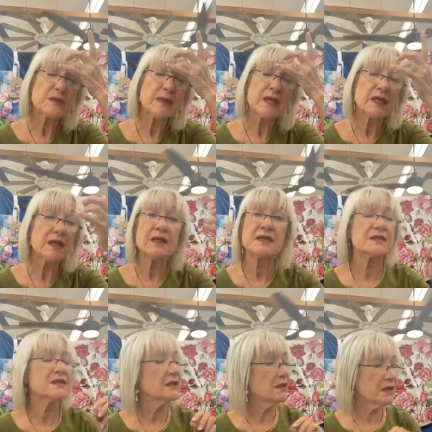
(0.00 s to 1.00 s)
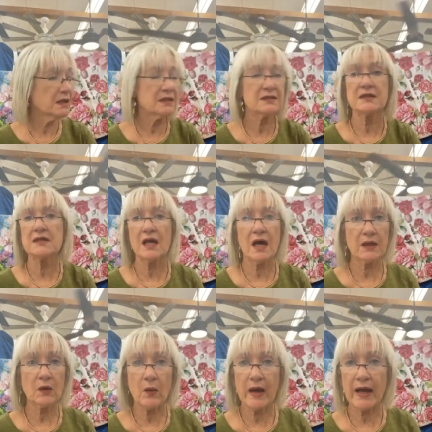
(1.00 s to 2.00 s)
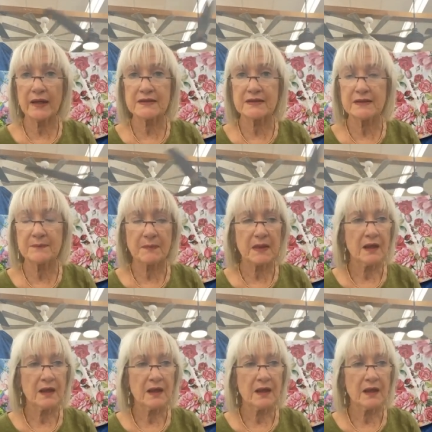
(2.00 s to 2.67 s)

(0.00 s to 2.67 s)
is because it's not a wax.